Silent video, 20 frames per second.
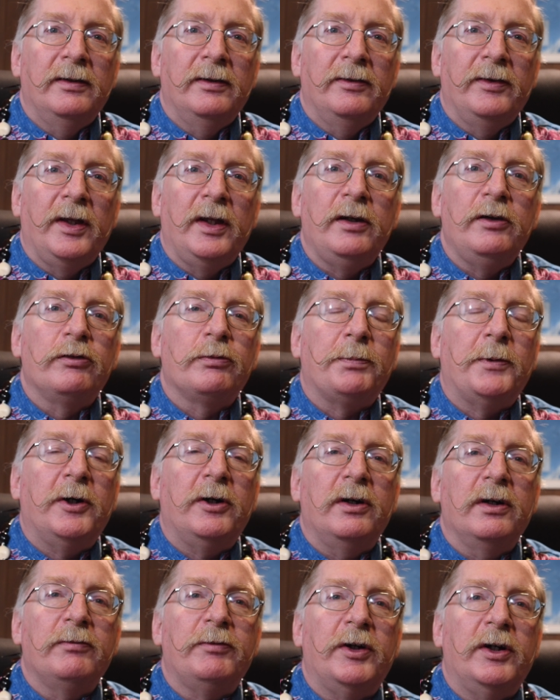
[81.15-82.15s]
that is
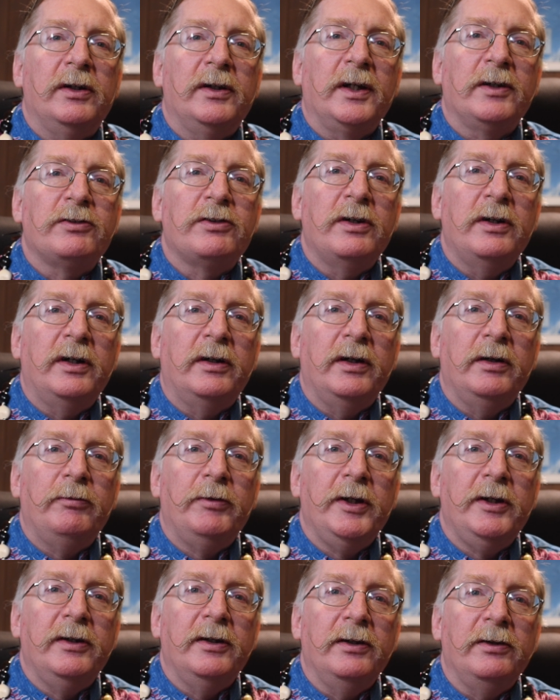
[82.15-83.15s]
part of our lectionary
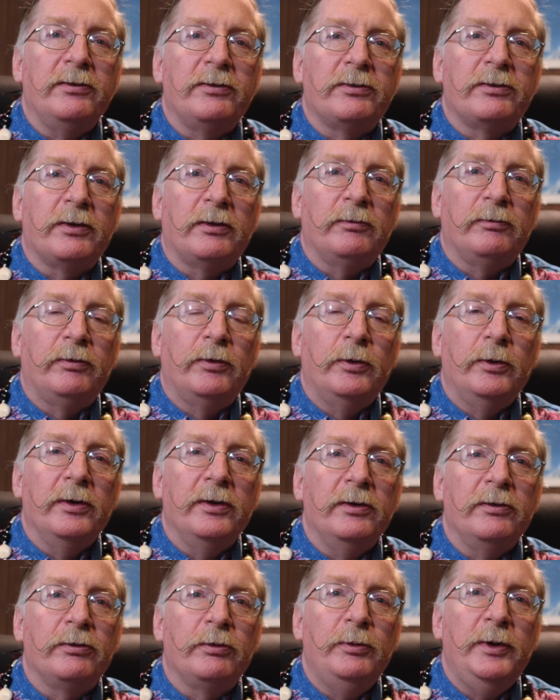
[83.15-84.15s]
readings for
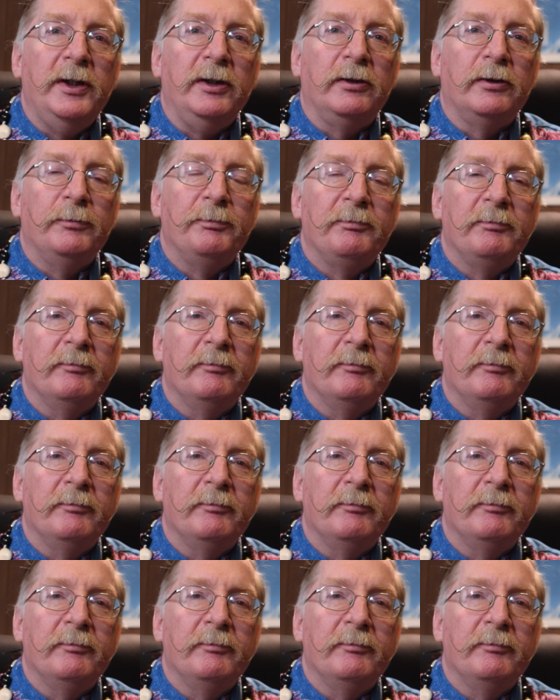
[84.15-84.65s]
this week.